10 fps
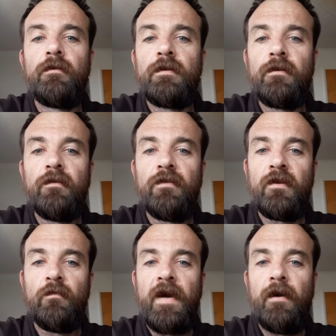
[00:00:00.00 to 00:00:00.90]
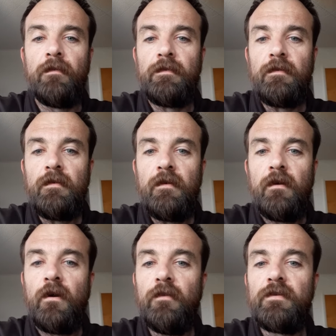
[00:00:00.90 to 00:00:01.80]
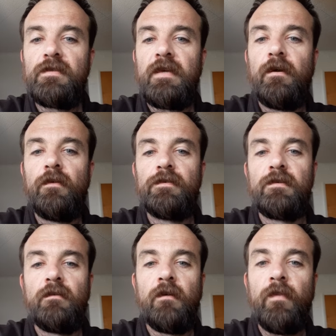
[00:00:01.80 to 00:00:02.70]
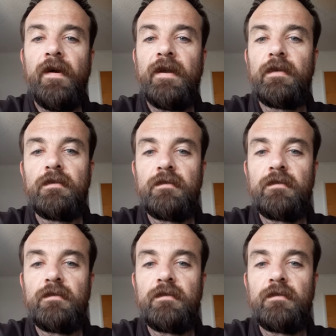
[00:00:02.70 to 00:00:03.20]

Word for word: You know, you think about all the cells in our bodies,